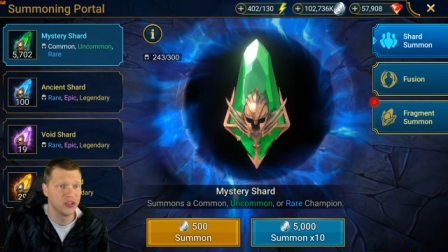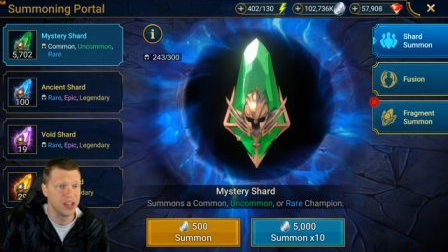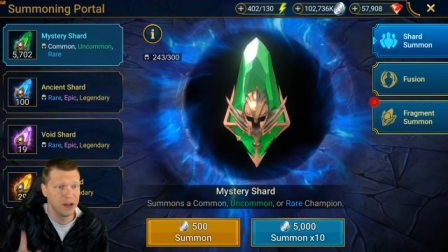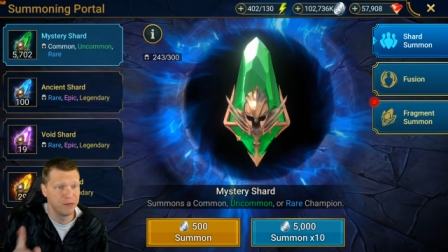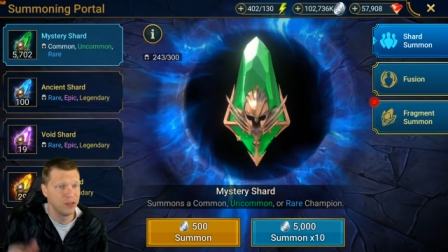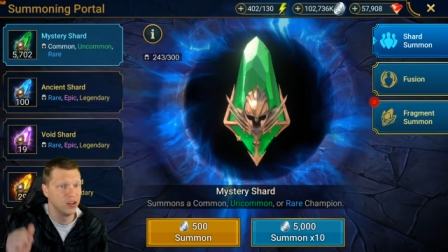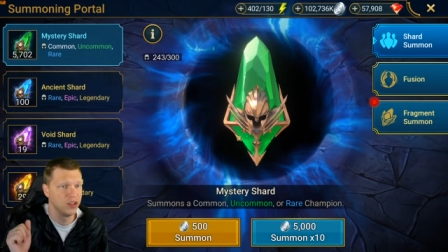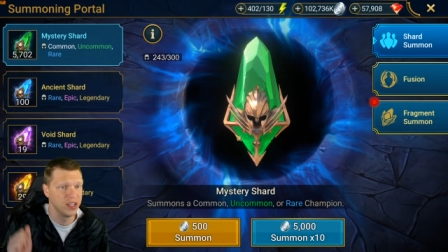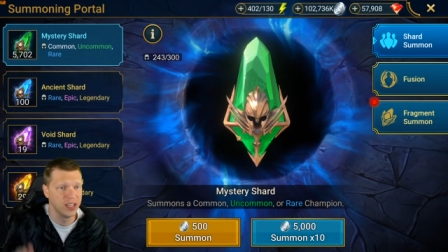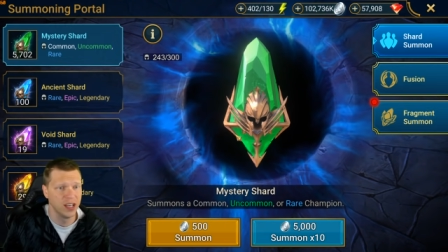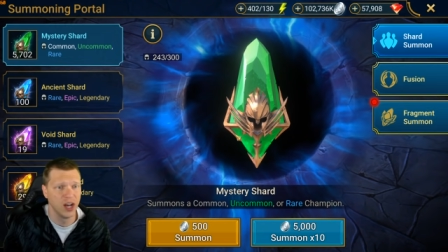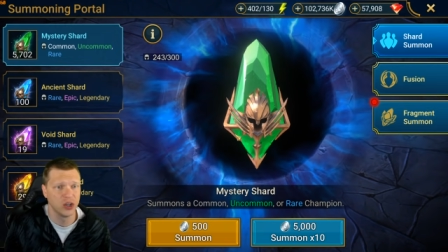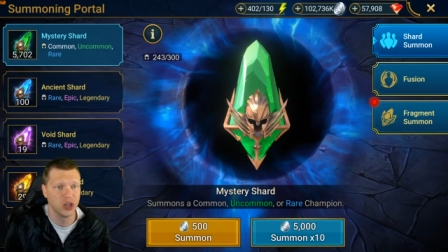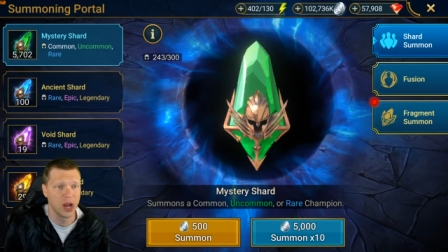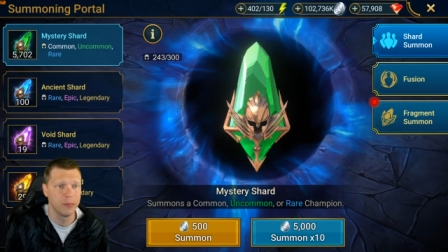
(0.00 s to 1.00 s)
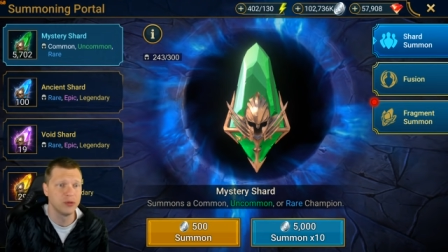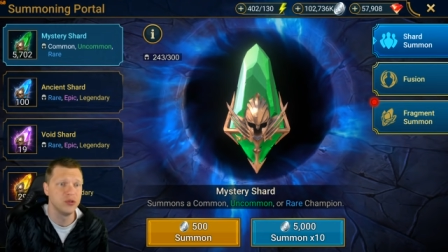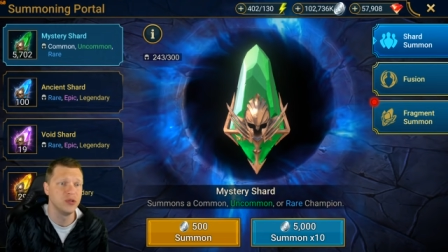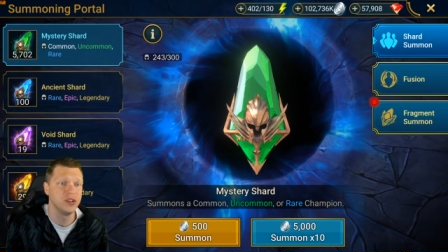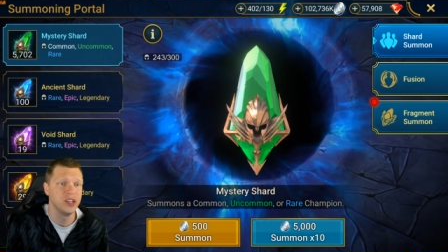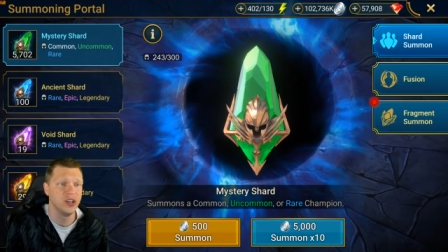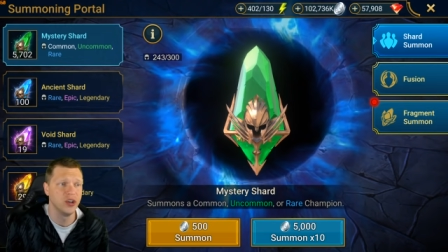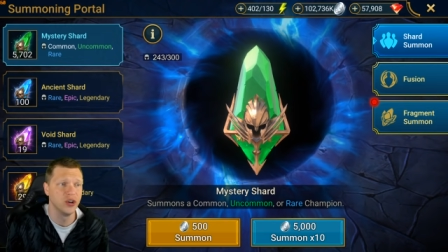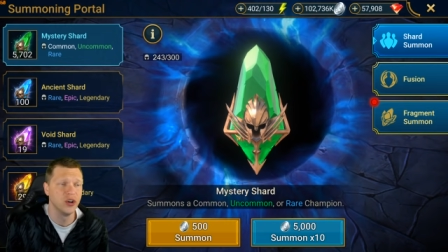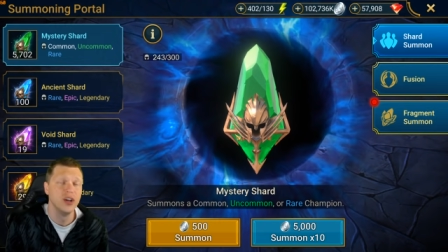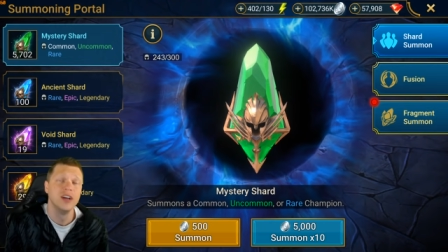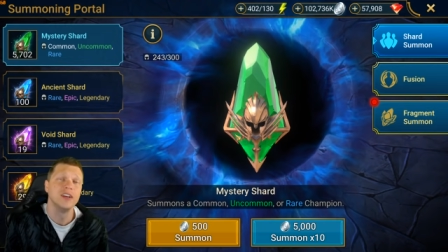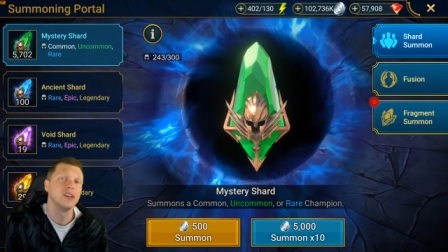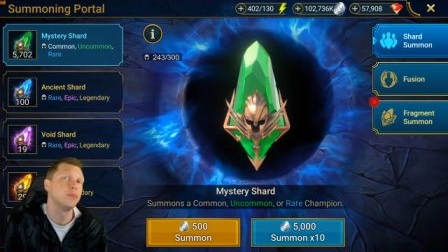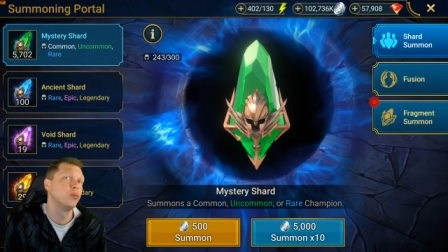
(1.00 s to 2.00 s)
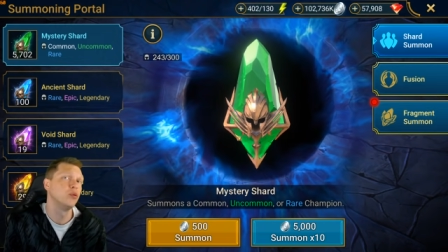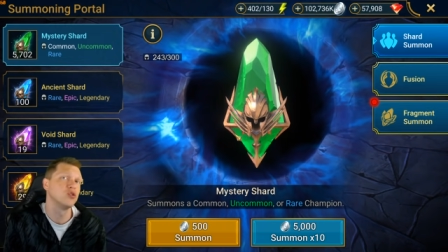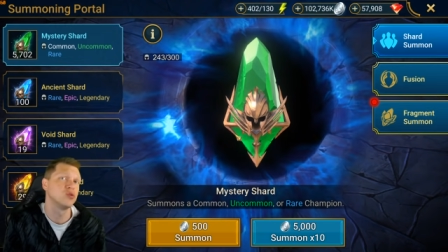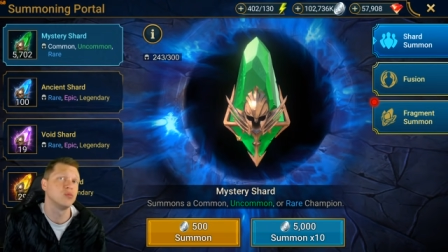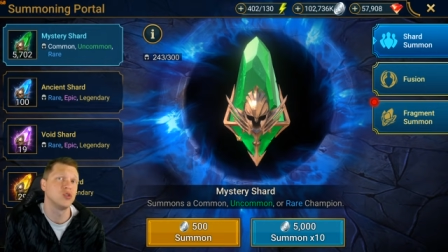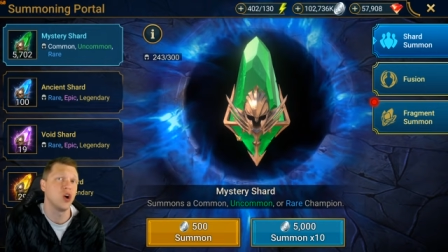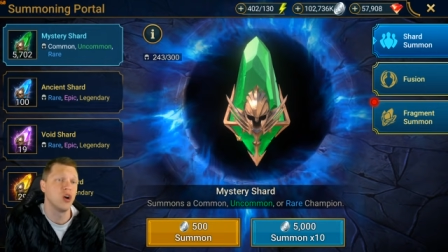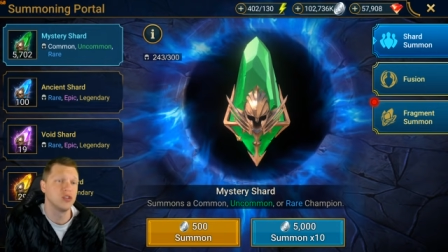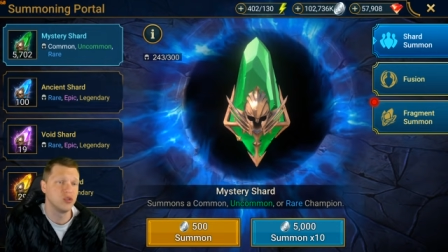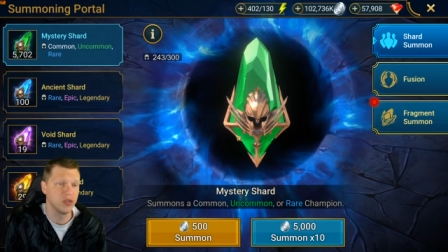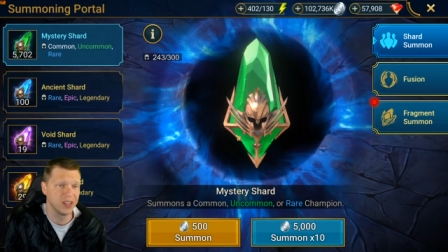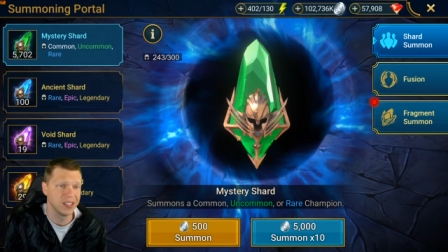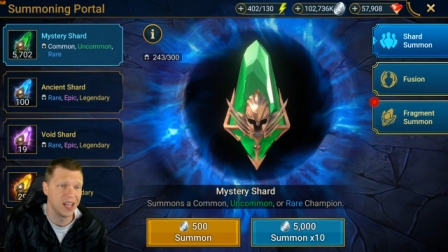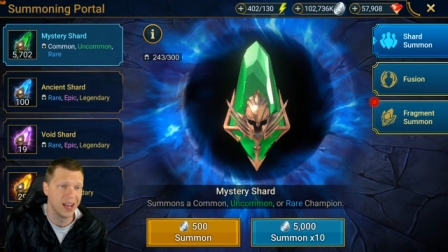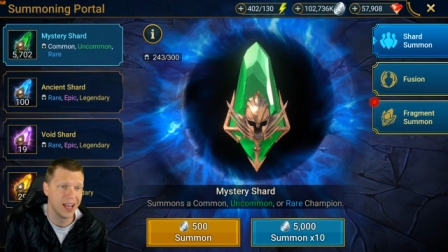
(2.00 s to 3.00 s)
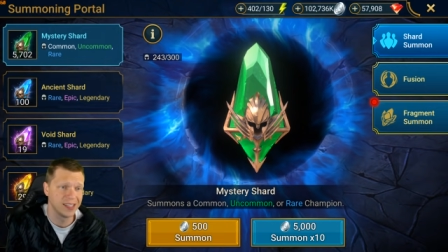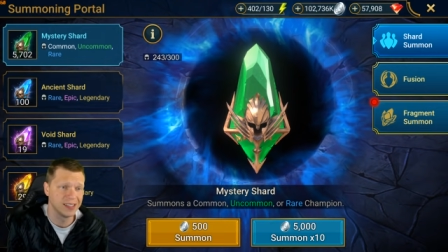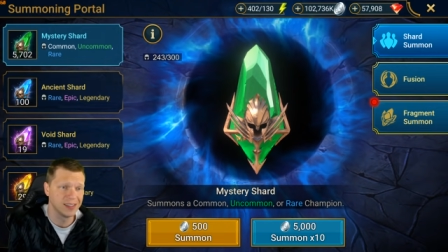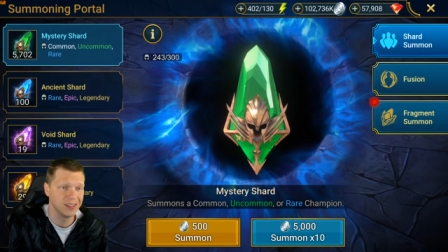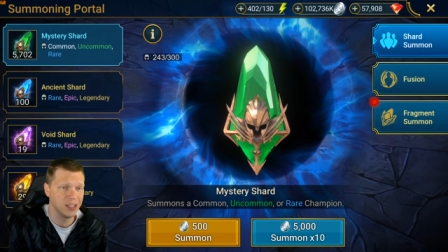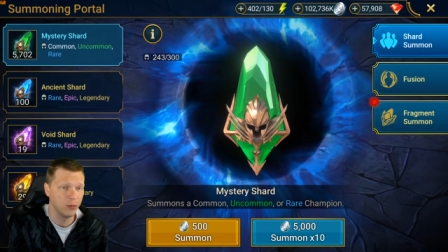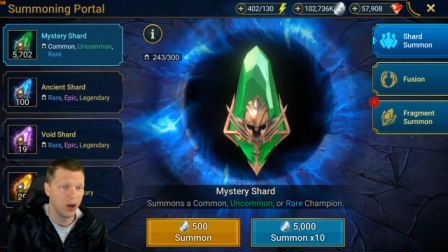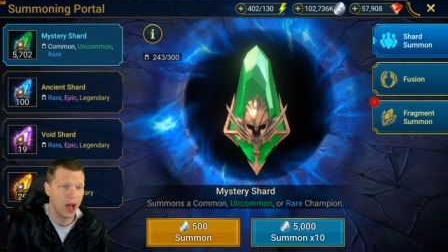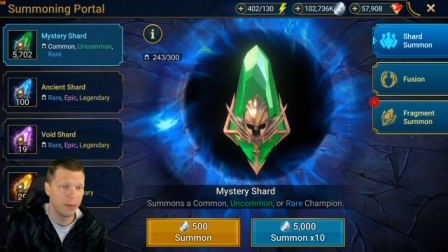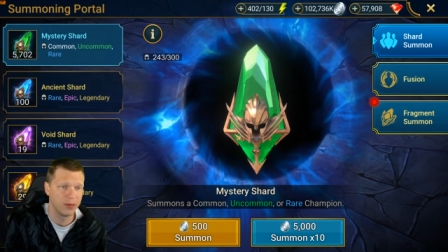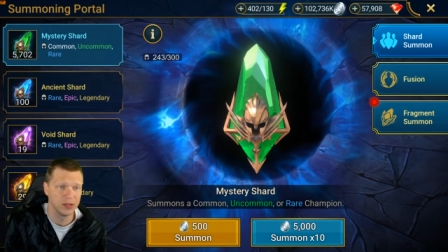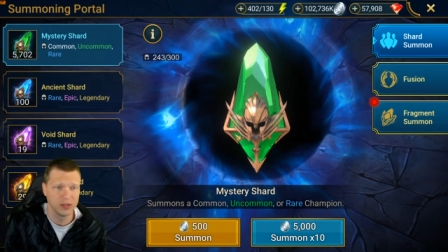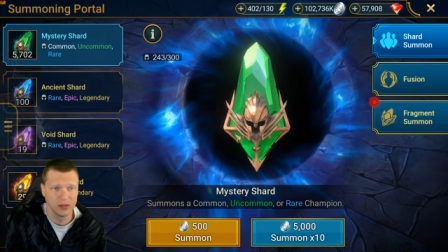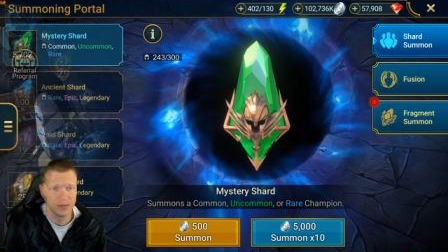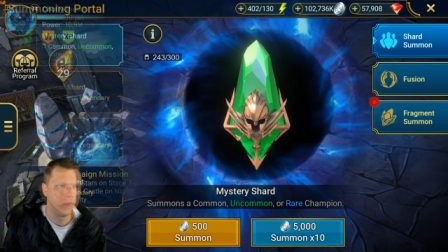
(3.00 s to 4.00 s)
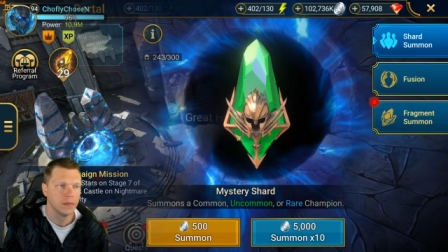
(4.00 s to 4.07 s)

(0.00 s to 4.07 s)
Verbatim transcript: definitely a good opportunity here to pull some shards during the 10X and see what happens.